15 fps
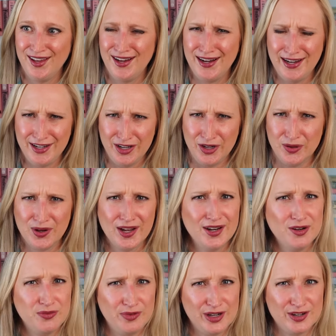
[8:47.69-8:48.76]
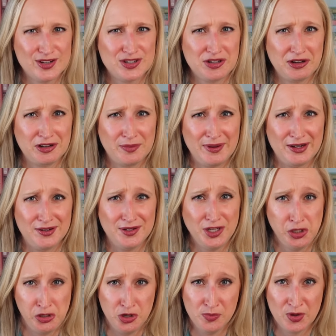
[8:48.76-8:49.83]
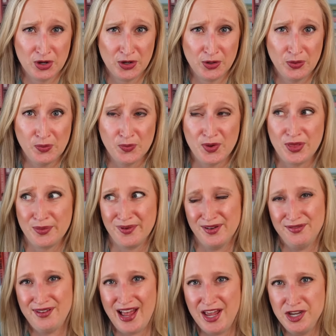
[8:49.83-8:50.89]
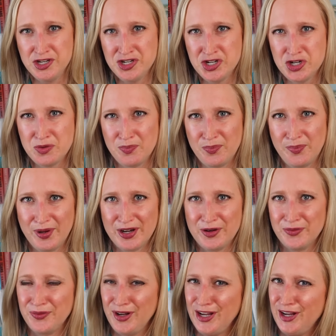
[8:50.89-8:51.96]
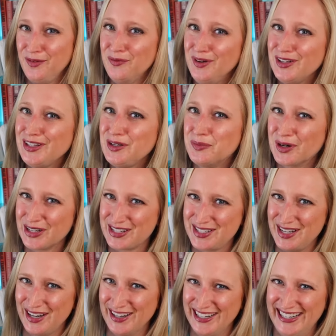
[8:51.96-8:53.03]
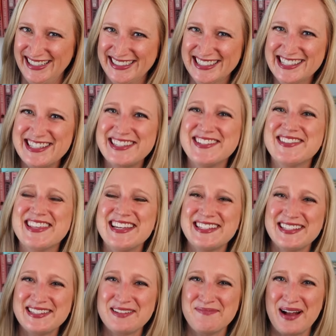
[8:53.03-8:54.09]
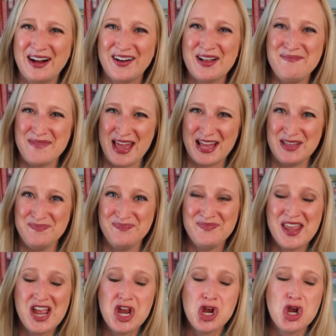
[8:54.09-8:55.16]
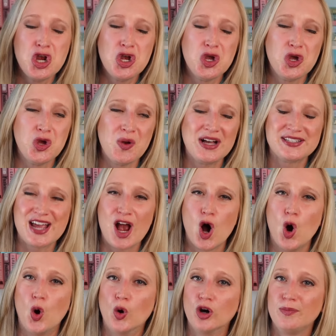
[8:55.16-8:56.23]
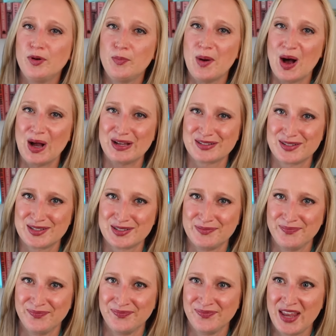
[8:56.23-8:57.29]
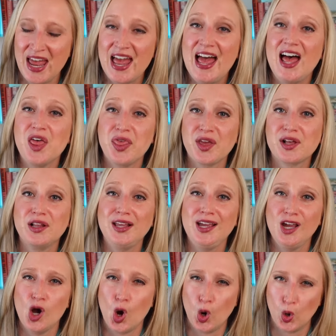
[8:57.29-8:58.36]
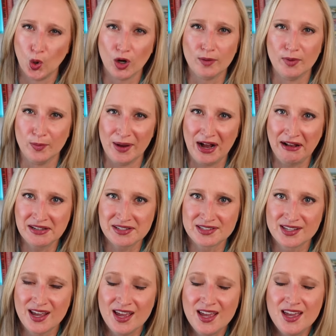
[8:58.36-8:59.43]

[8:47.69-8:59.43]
I know, kind of weird to talk about humor with revenge, but it really works here. So this is about a man who has a horrible boss, ethically horrible boss.